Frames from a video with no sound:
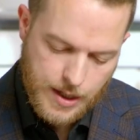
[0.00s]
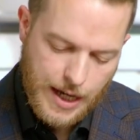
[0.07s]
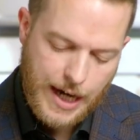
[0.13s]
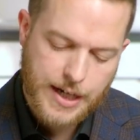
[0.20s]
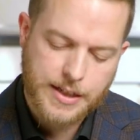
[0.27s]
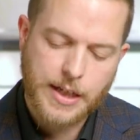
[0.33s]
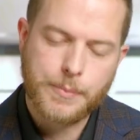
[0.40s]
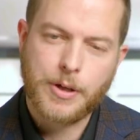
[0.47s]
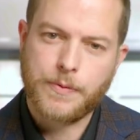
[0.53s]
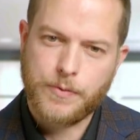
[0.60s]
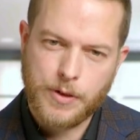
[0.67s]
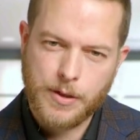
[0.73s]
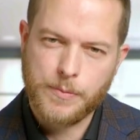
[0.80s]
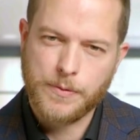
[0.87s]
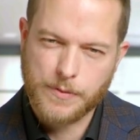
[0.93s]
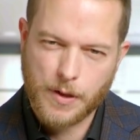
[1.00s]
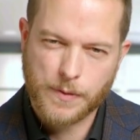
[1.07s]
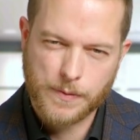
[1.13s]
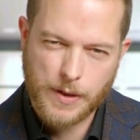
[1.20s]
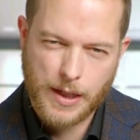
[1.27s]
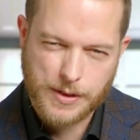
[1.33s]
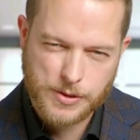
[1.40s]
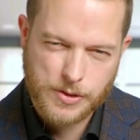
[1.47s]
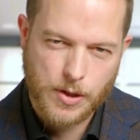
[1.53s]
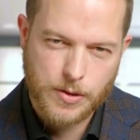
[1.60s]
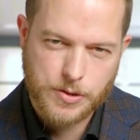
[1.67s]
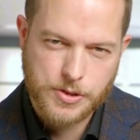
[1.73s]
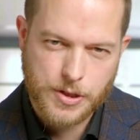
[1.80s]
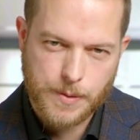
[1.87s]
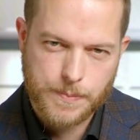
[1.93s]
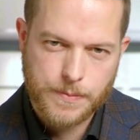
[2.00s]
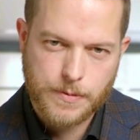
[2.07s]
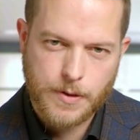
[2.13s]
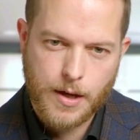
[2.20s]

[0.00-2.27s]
Academic Freedom and Scholarship.